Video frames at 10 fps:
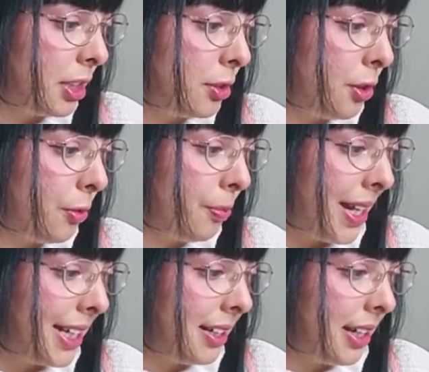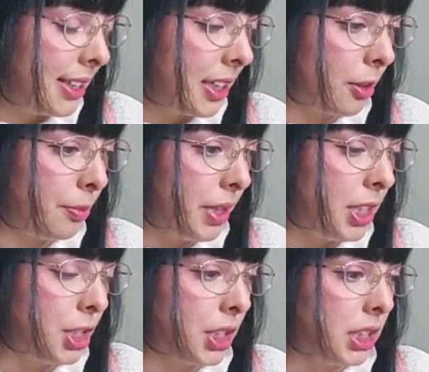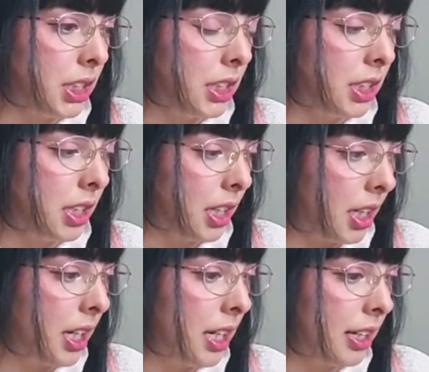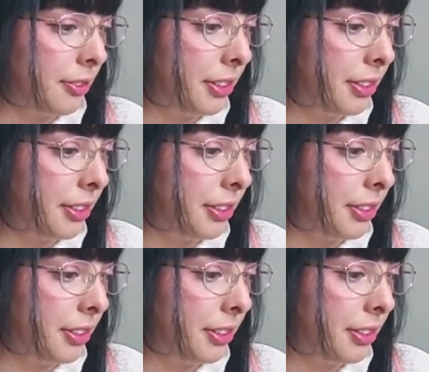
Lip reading: your own panel at a convention. I have.